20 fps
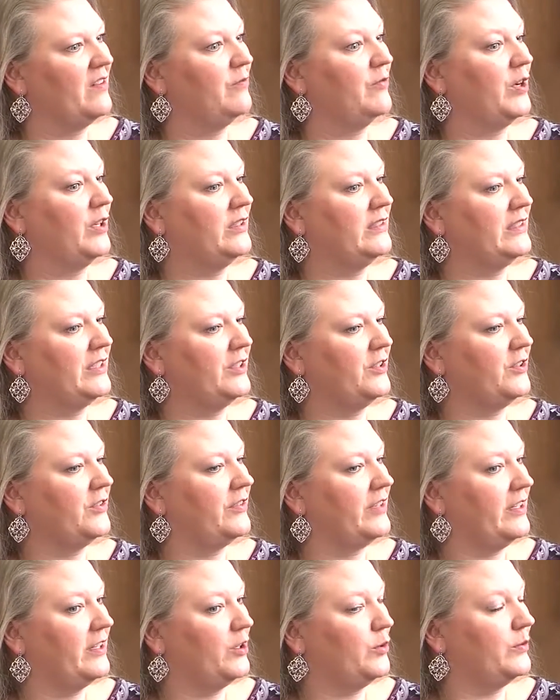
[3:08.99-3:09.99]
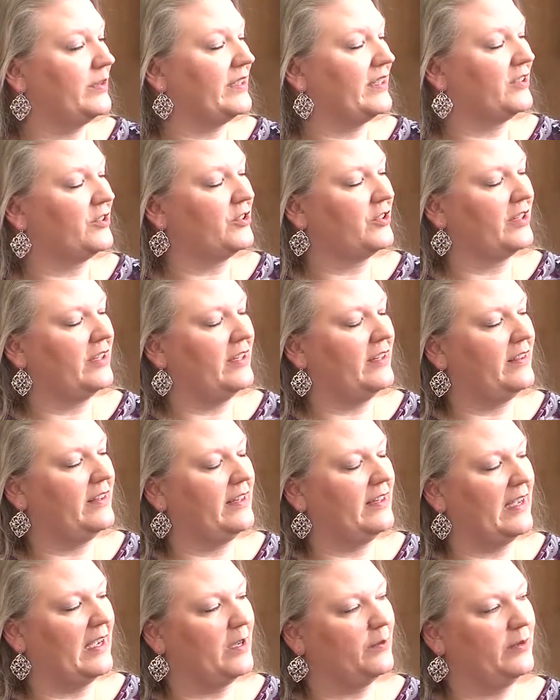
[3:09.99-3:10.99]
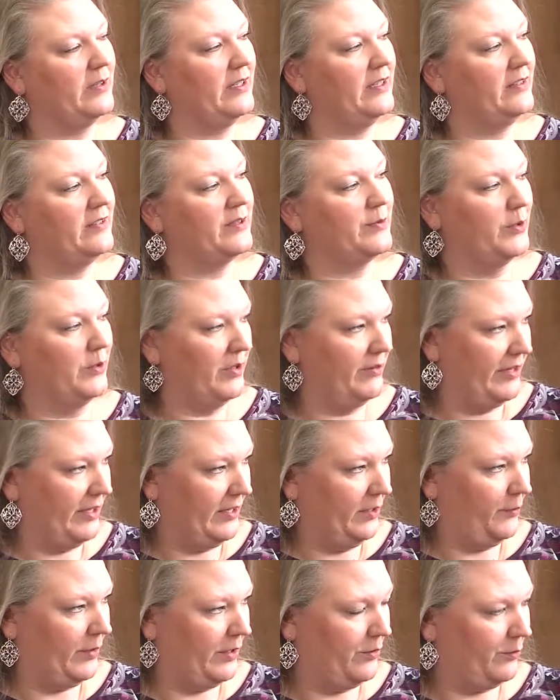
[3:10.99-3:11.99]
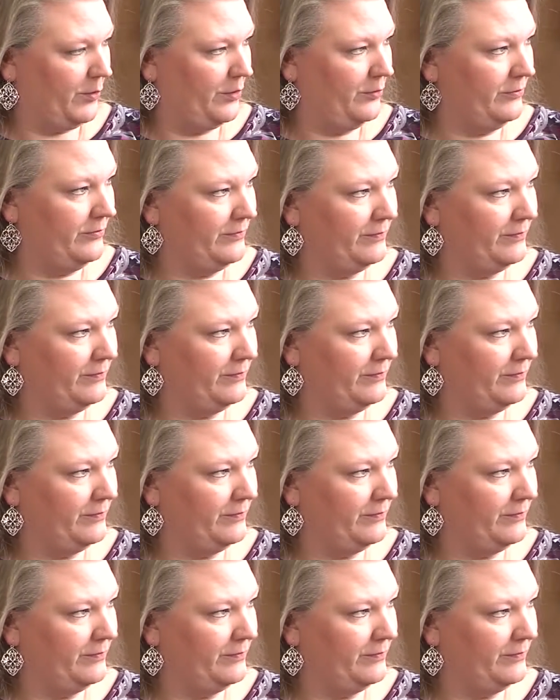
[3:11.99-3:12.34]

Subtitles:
Volunteer of the year was actually the Abilene and Smoky Valley Railroad.